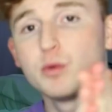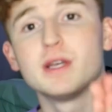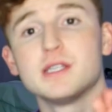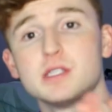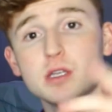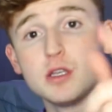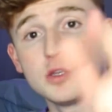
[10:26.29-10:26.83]

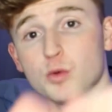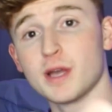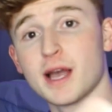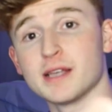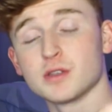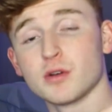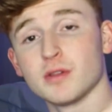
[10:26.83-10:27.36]
Anyways, you
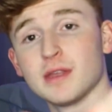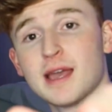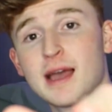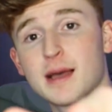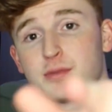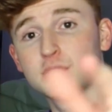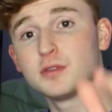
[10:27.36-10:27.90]
guys are the
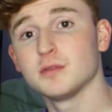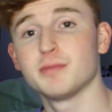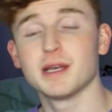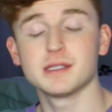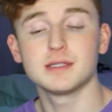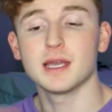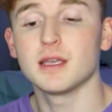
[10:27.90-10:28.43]
absolute
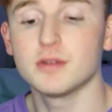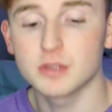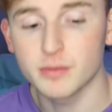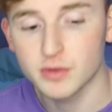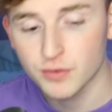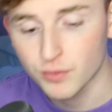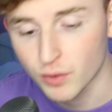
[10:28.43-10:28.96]
best. Thank you
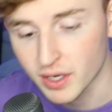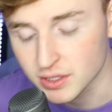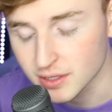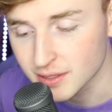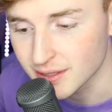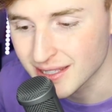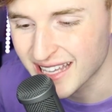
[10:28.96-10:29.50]
so much for
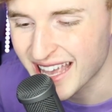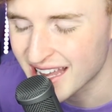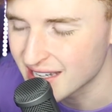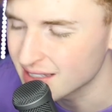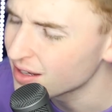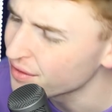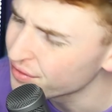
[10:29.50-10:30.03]
watching till the
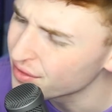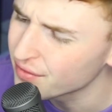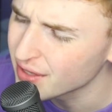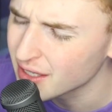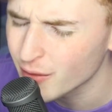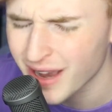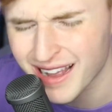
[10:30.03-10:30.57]
end of the
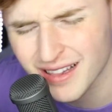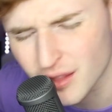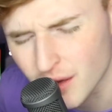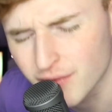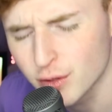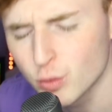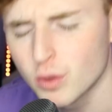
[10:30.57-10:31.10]
video. I
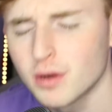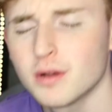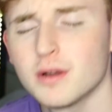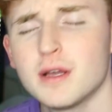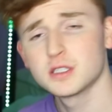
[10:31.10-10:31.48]
love you all.